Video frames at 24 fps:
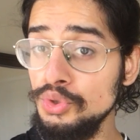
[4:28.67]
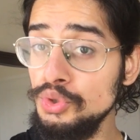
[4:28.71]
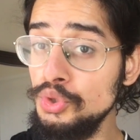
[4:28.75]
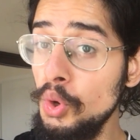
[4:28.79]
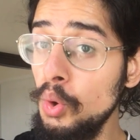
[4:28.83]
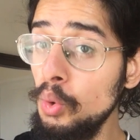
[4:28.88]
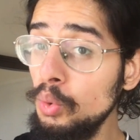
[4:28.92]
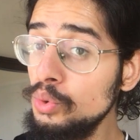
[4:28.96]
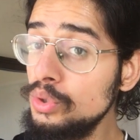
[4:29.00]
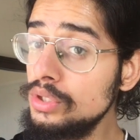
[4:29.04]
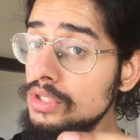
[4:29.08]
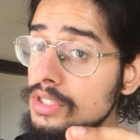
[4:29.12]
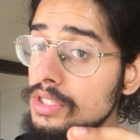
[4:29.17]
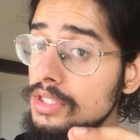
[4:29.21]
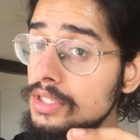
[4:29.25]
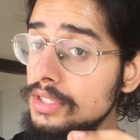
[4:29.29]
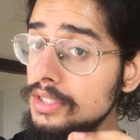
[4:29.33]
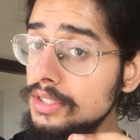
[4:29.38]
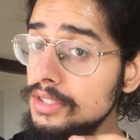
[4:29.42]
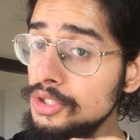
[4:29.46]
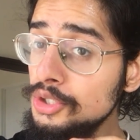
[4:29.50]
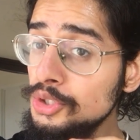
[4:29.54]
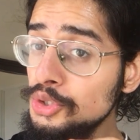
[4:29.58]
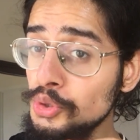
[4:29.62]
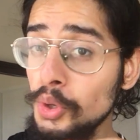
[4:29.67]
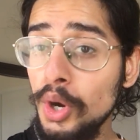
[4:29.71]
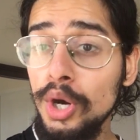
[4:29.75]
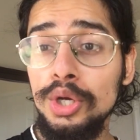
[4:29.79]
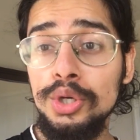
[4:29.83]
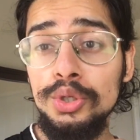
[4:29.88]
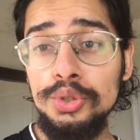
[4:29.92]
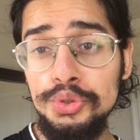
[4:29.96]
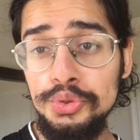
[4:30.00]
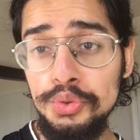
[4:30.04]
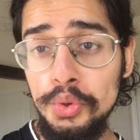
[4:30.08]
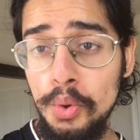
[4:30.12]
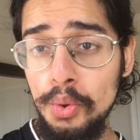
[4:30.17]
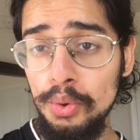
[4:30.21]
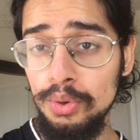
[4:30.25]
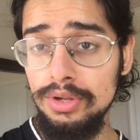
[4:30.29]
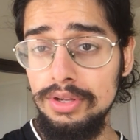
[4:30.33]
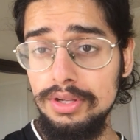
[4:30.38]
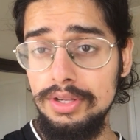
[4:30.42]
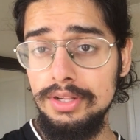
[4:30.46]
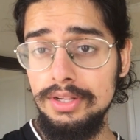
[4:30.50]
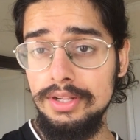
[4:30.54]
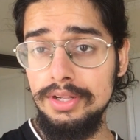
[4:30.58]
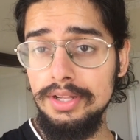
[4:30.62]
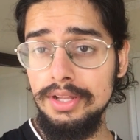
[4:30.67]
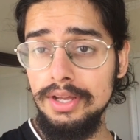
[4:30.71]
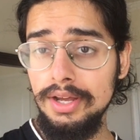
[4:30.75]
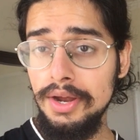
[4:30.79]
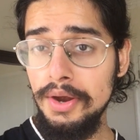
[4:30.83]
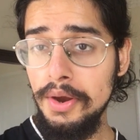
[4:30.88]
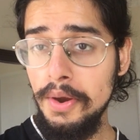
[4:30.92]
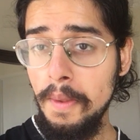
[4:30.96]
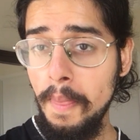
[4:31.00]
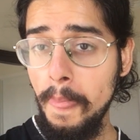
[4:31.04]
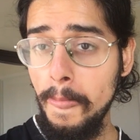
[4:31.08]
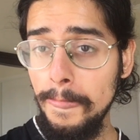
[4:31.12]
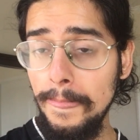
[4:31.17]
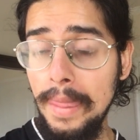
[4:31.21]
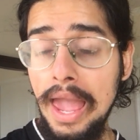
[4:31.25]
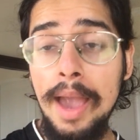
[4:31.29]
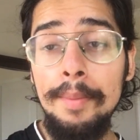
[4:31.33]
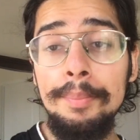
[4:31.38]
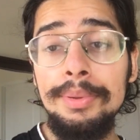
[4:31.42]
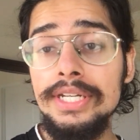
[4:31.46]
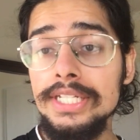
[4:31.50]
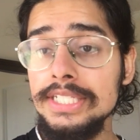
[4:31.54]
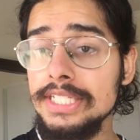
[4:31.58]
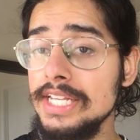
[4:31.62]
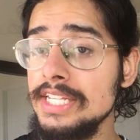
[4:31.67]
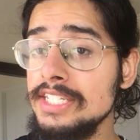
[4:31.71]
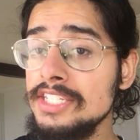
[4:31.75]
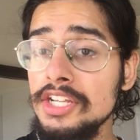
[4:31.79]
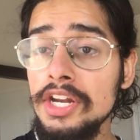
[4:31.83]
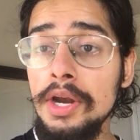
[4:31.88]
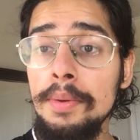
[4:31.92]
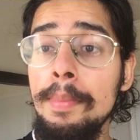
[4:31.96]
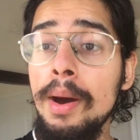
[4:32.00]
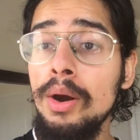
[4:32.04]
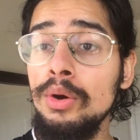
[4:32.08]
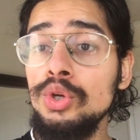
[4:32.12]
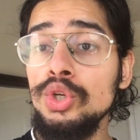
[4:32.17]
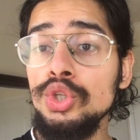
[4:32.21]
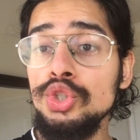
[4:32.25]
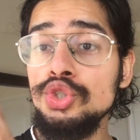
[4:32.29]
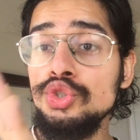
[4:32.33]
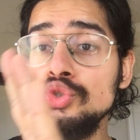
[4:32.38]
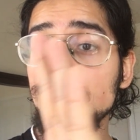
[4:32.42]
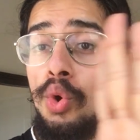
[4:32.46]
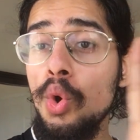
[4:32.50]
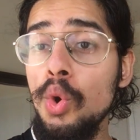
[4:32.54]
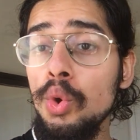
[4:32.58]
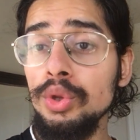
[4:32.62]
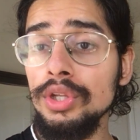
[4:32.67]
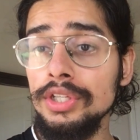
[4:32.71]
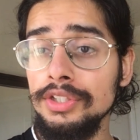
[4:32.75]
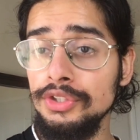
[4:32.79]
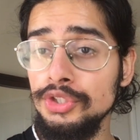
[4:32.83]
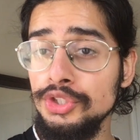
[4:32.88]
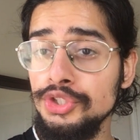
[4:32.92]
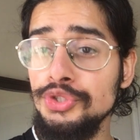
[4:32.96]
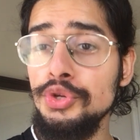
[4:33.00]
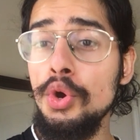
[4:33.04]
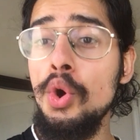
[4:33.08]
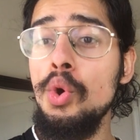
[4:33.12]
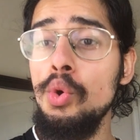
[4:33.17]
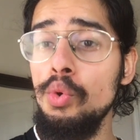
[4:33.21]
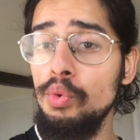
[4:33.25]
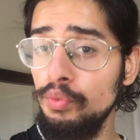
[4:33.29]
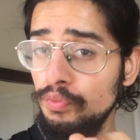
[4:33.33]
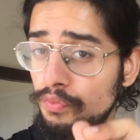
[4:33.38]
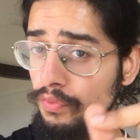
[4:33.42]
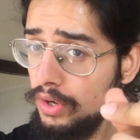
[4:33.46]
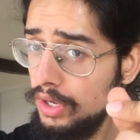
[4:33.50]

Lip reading: Don't try to control. Happiness isn't about controlling the stove.